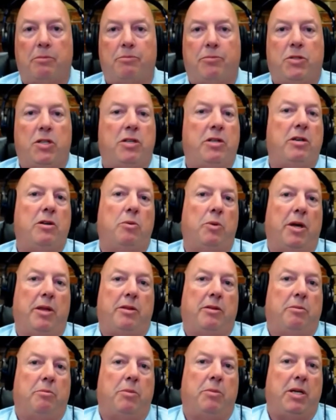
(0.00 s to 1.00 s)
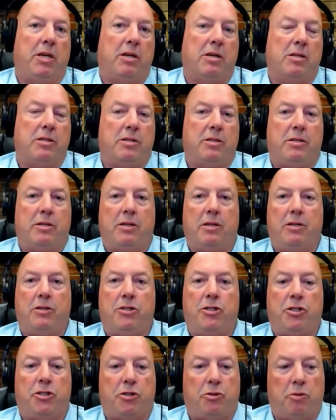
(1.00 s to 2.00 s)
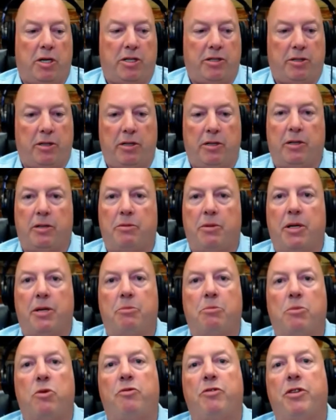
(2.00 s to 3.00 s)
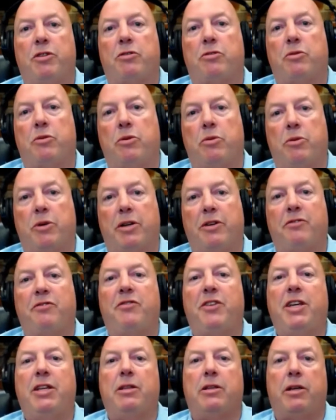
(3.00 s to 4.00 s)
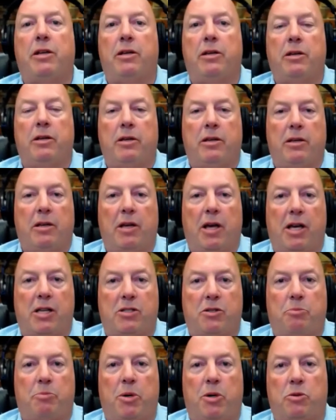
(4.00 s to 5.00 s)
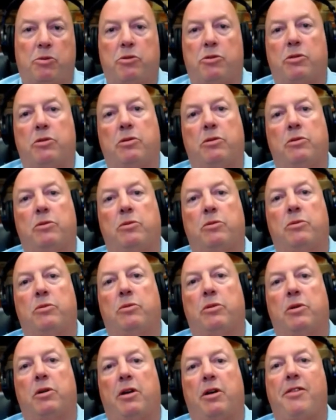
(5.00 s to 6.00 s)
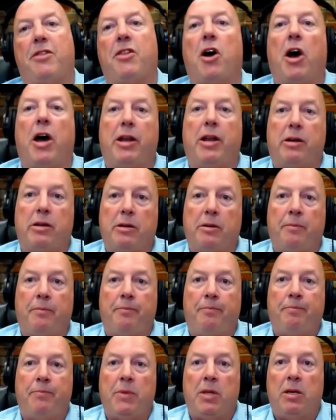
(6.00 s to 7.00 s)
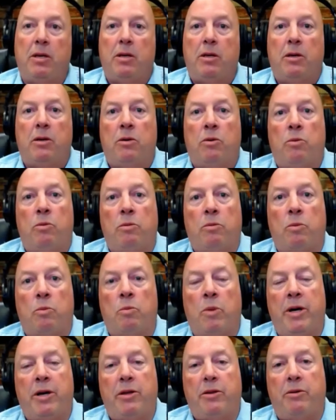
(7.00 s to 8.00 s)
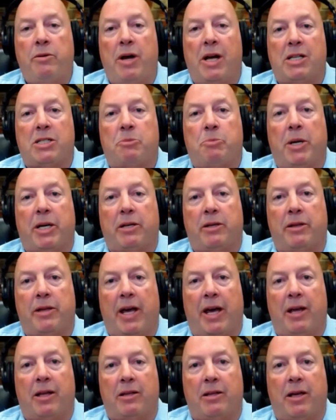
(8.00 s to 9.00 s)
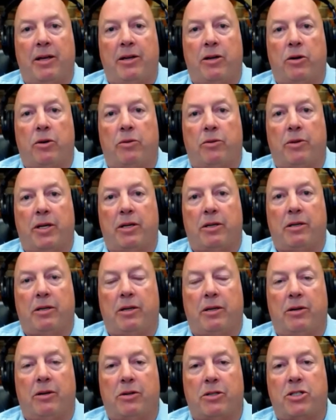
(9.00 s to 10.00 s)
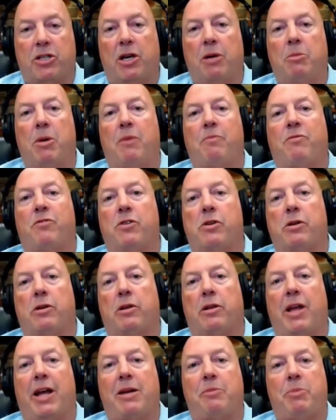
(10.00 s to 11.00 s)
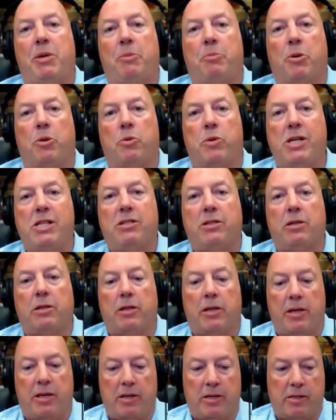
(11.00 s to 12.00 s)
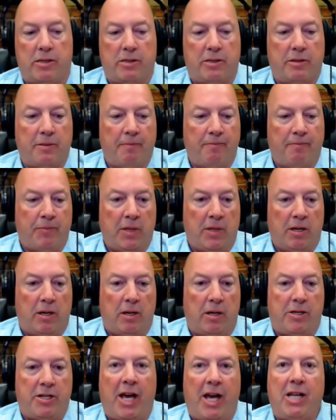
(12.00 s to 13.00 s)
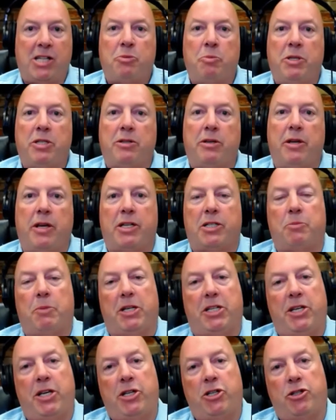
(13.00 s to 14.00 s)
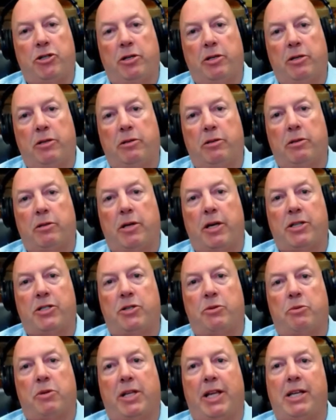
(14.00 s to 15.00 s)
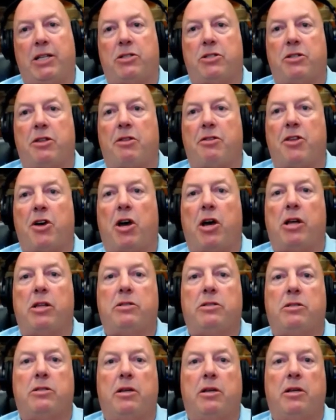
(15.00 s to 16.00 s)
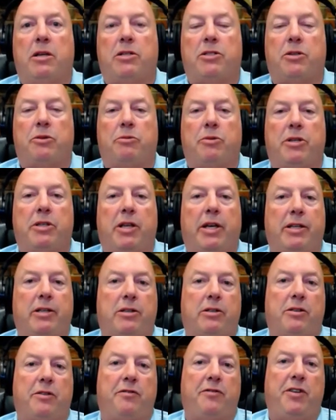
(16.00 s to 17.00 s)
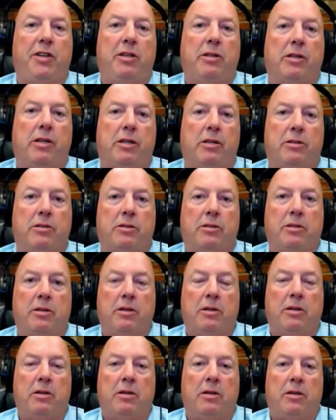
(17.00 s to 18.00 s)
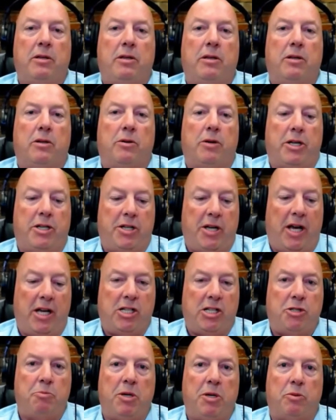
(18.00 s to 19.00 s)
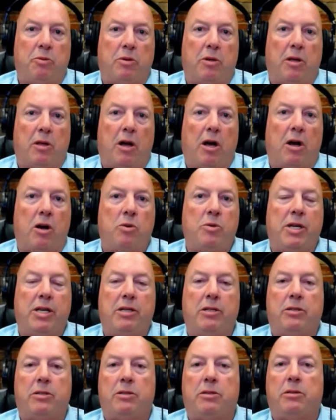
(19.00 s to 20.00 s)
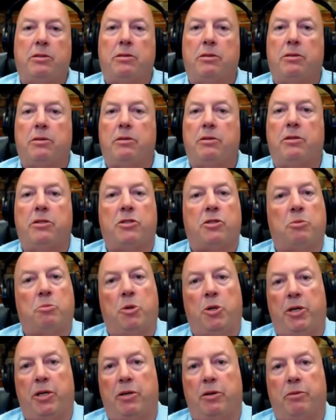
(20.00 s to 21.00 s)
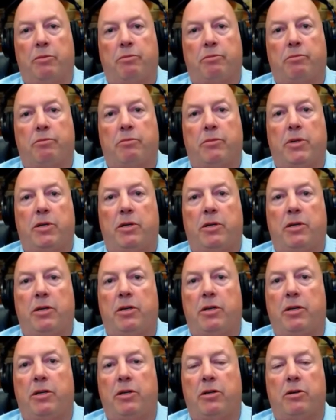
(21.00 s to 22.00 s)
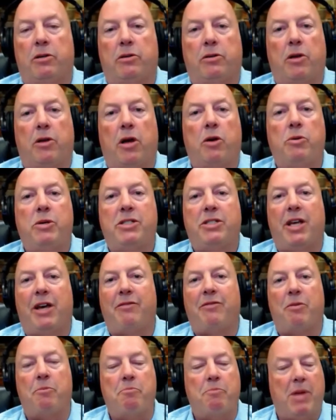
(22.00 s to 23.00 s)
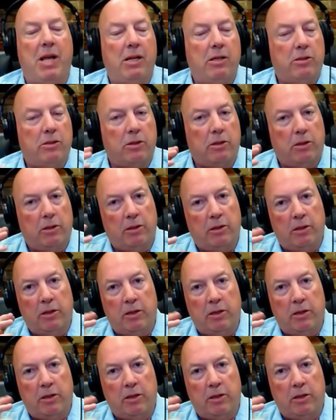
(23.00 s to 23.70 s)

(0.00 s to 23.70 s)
to deal with, because you're just trusting and moving through in a feeling as opposed to a thought. One other aspect of that I know that has come up for a lot of people recently is attachment and expectation as it relates to thoughts and as it relates to feelings. Attachment will always disappoint you. You'll always have a mental